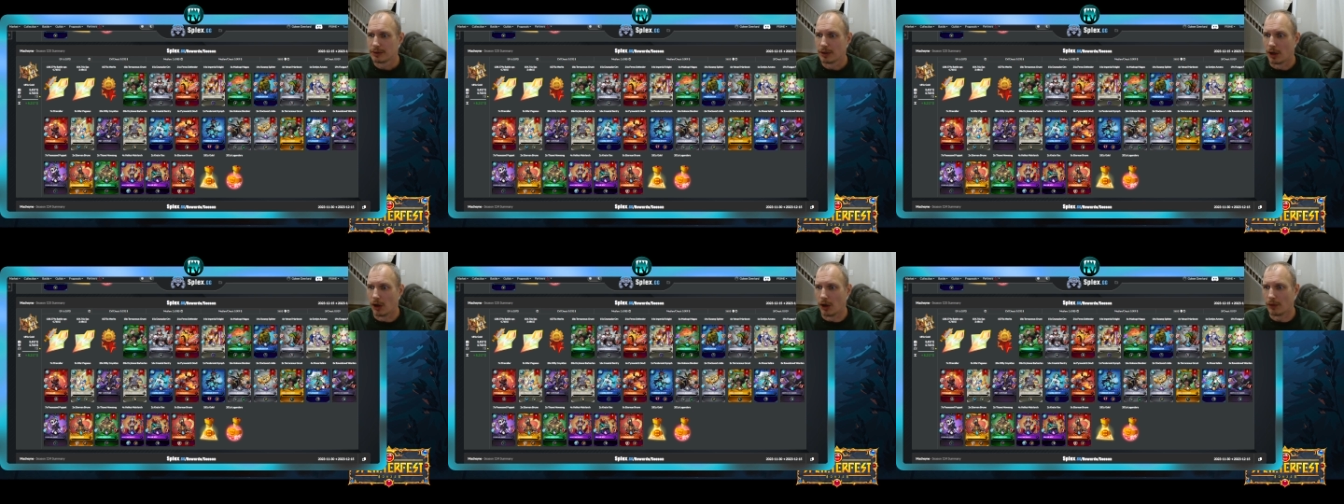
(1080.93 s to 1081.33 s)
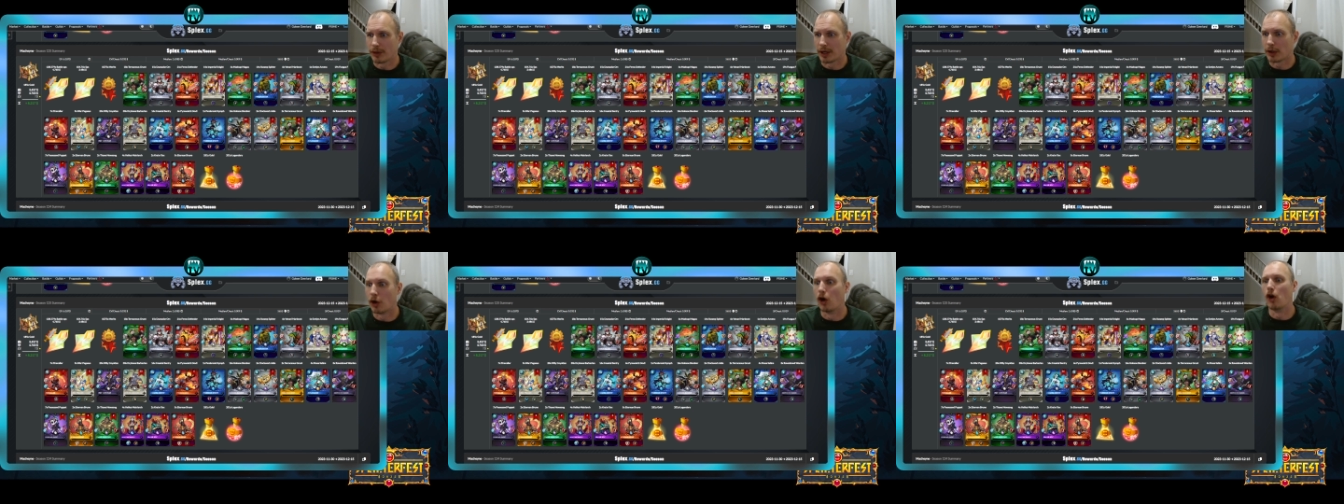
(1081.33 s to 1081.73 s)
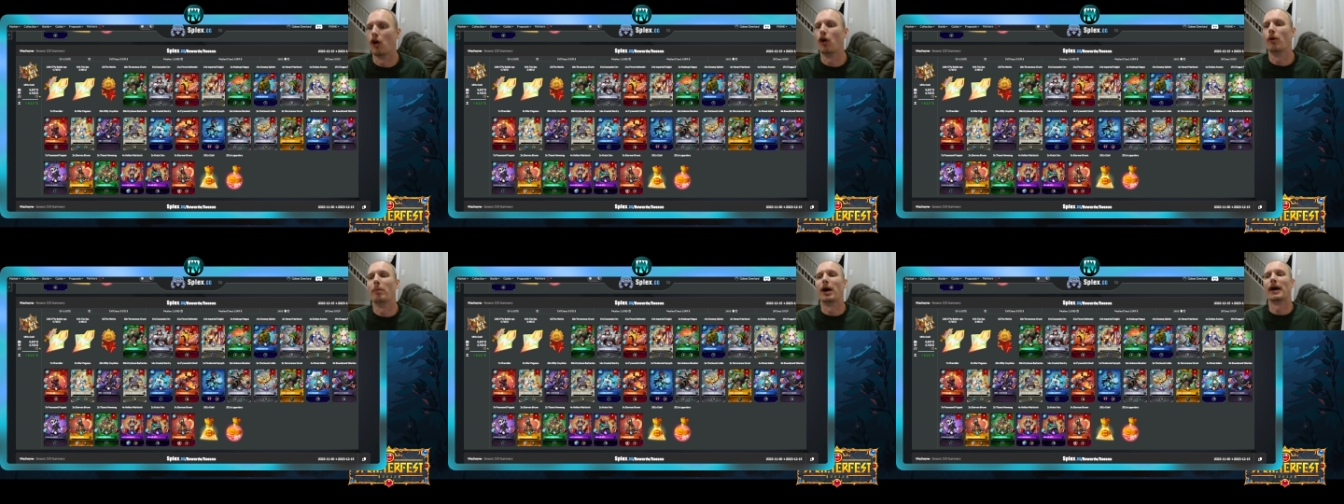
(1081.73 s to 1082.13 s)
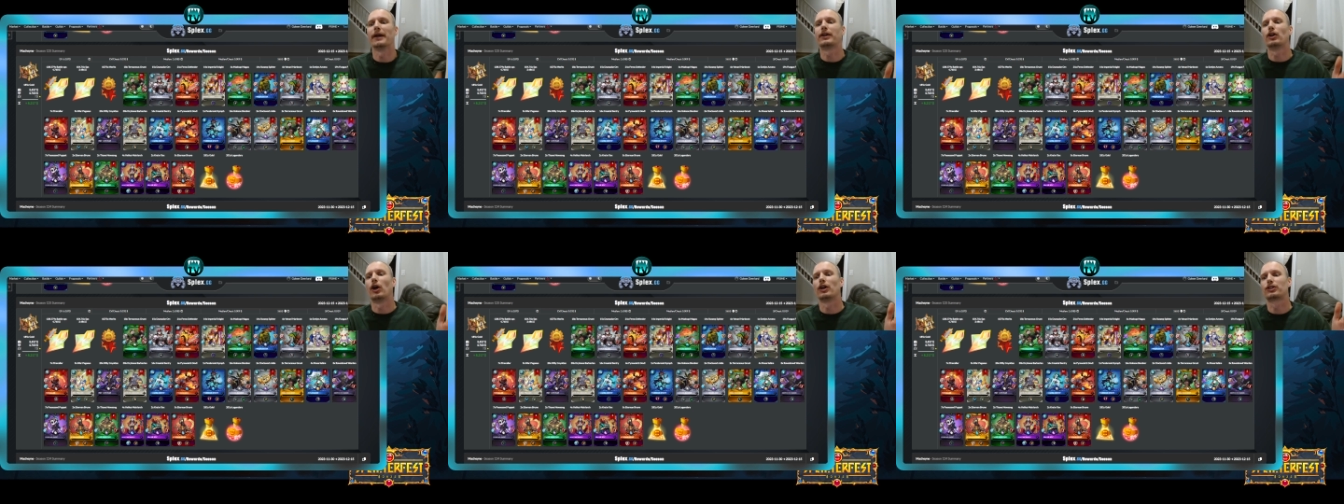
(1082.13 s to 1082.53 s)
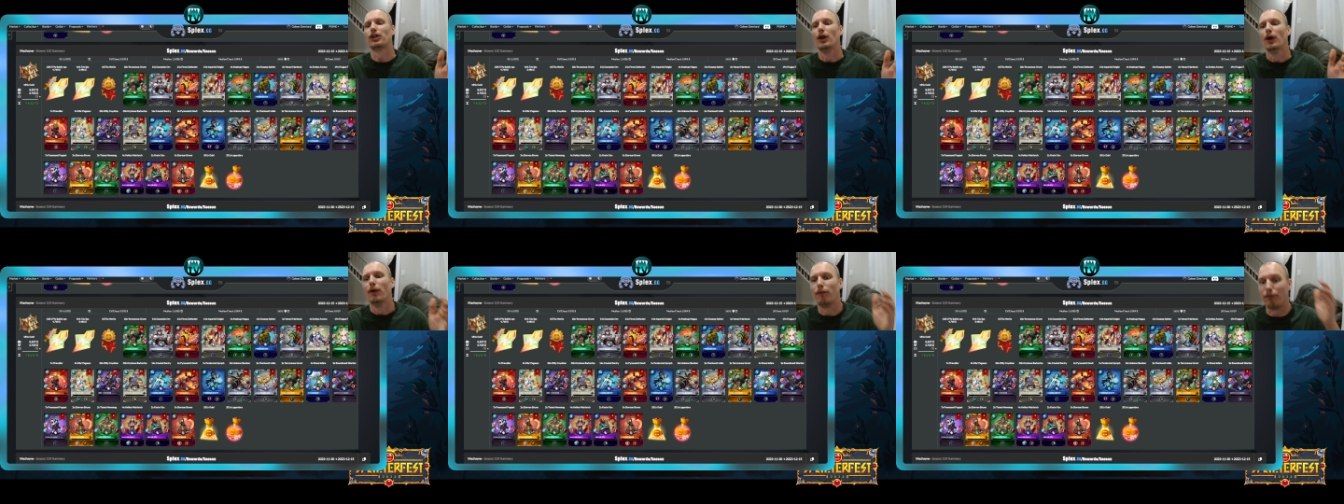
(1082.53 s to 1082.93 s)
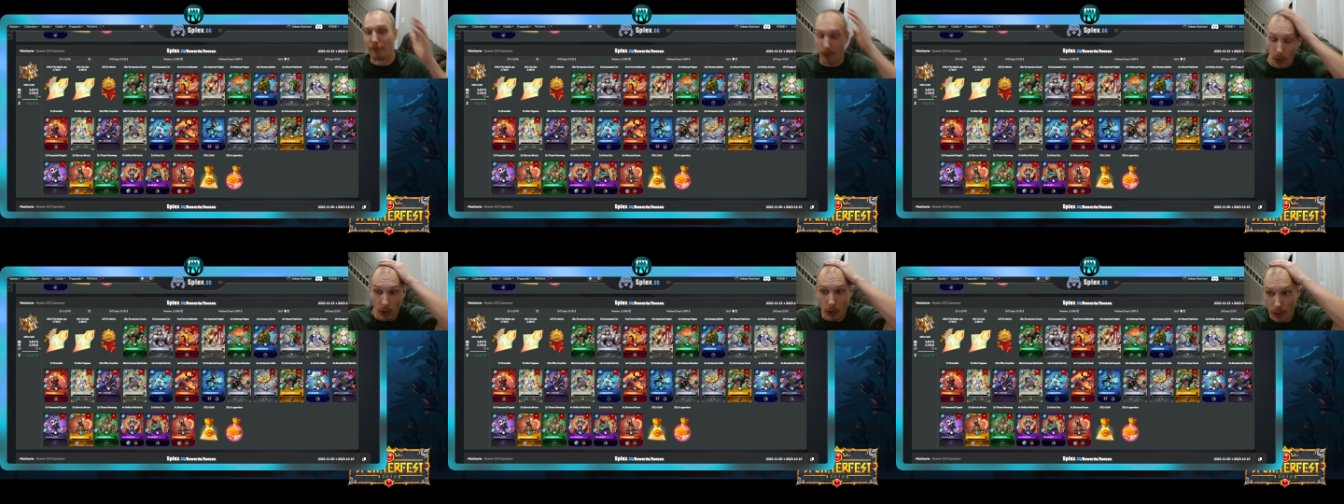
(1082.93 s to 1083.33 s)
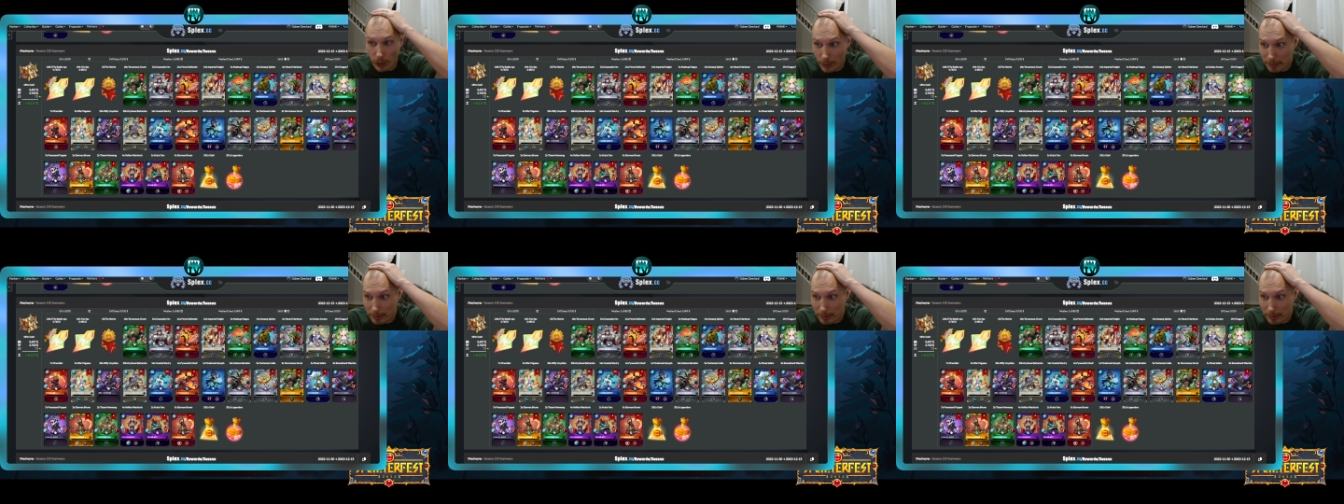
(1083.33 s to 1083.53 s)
Oh, there. Oh my gosh, four